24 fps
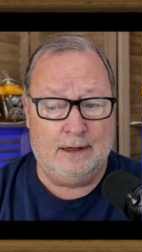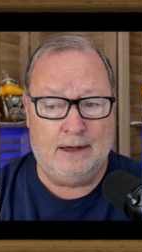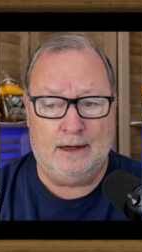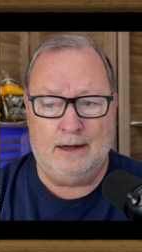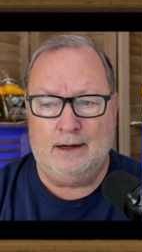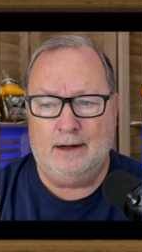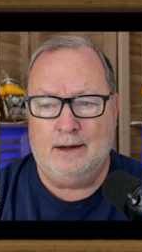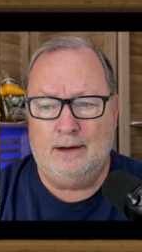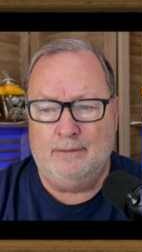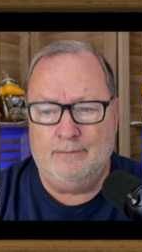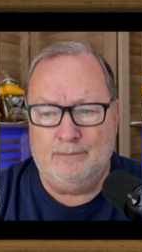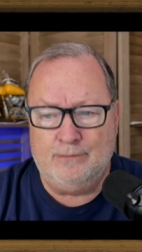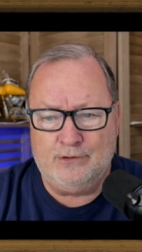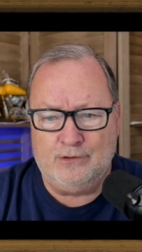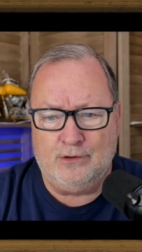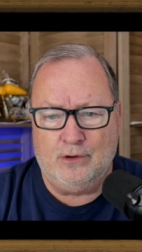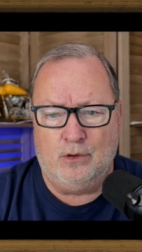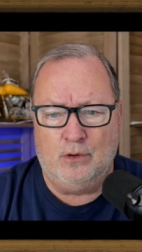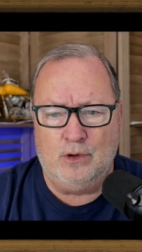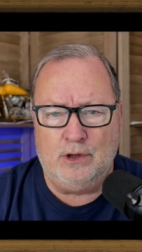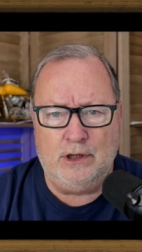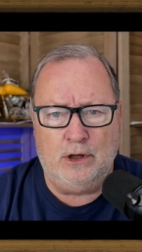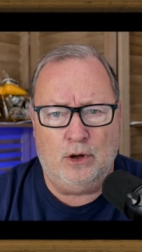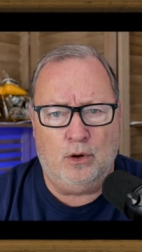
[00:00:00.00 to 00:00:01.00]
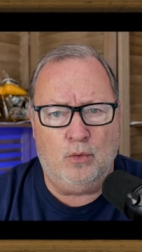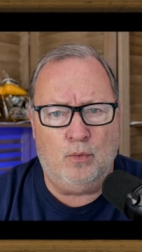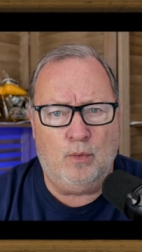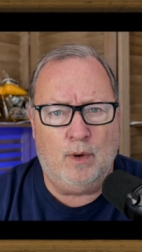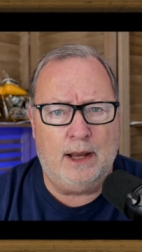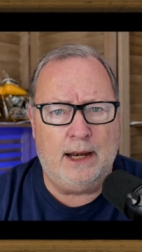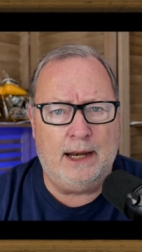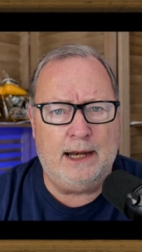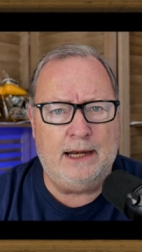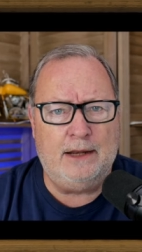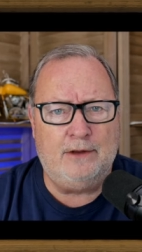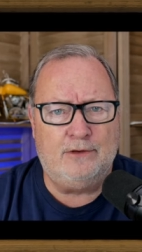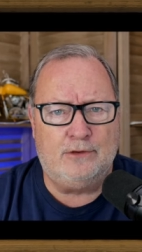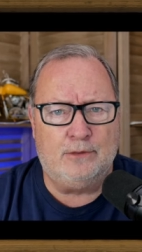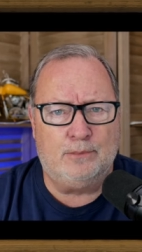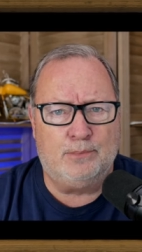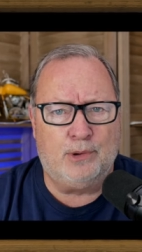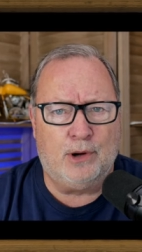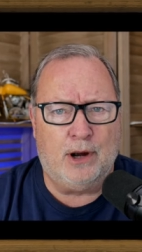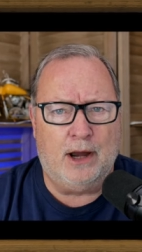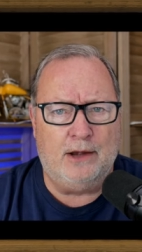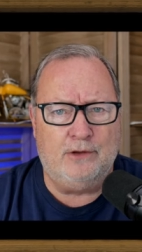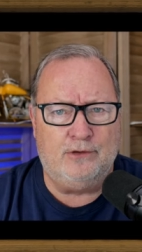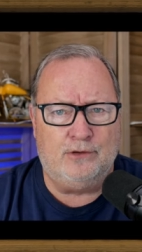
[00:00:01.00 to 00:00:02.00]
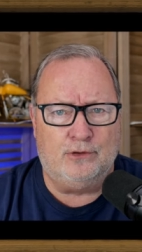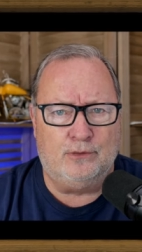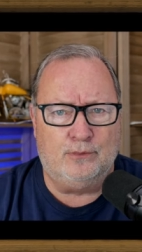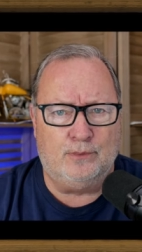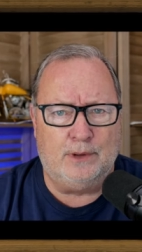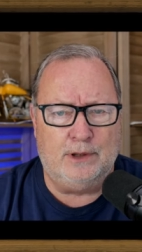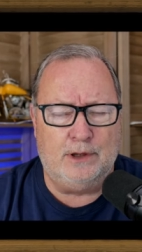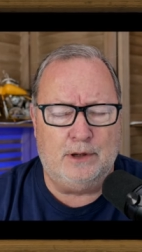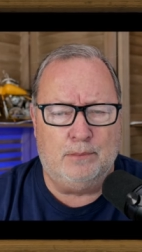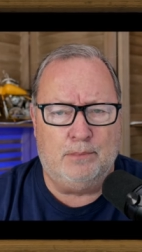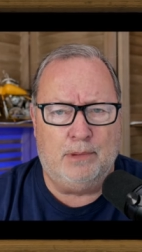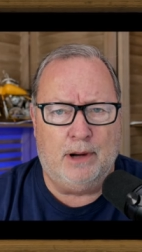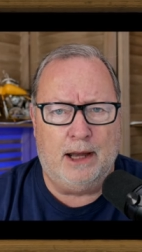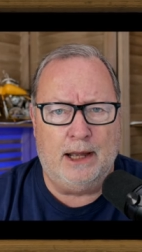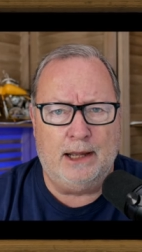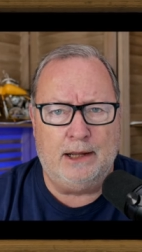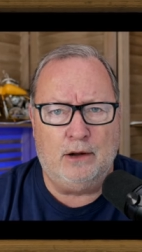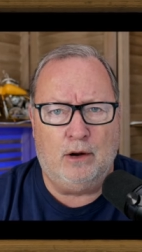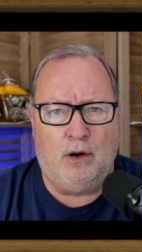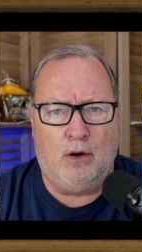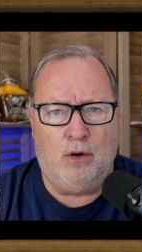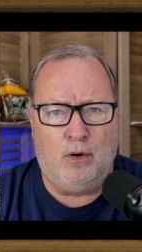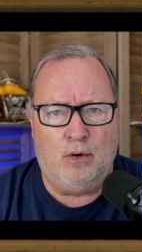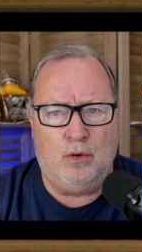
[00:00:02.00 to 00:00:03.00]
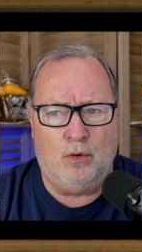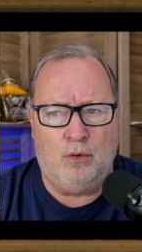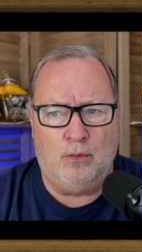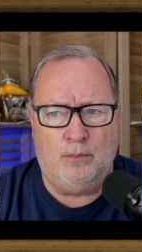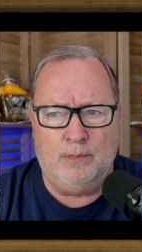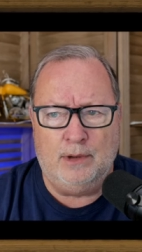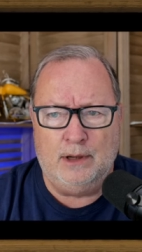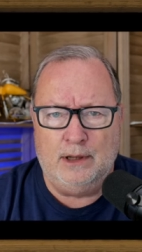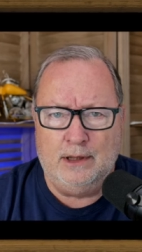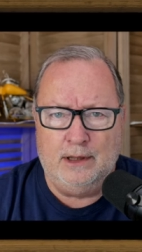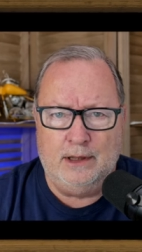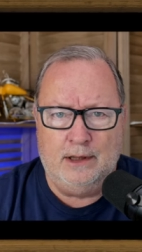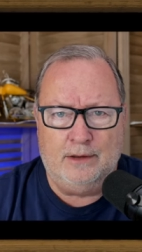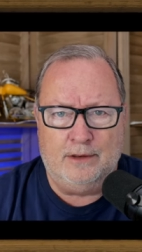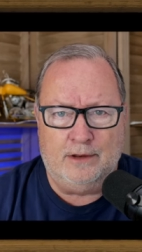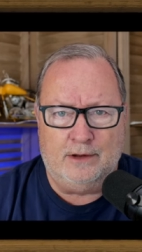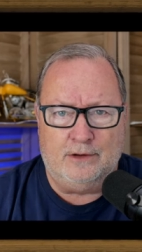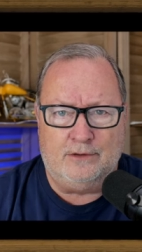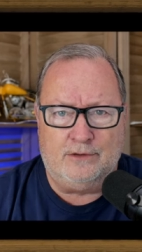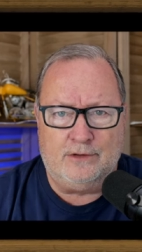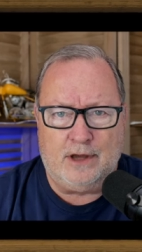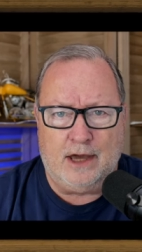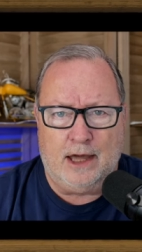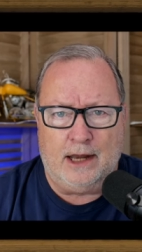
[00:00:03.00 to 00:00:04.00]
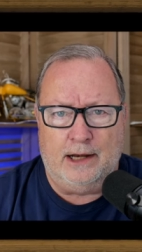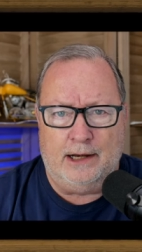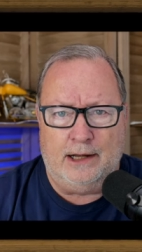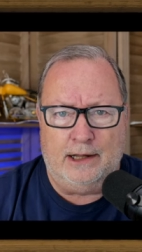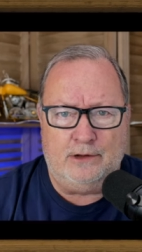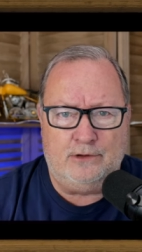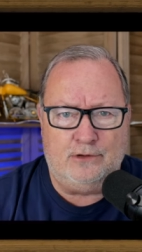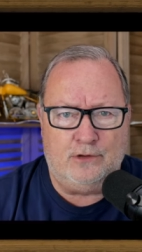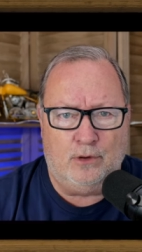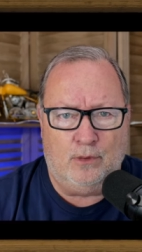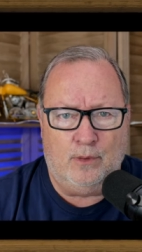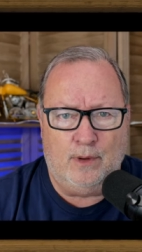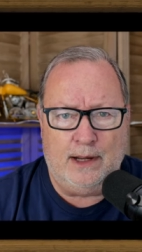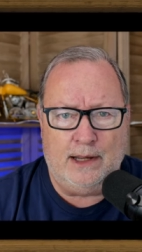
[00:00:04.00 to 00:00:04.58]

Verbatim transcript: Um, so you don't want any surprises when you're buying a home that's got an HOA.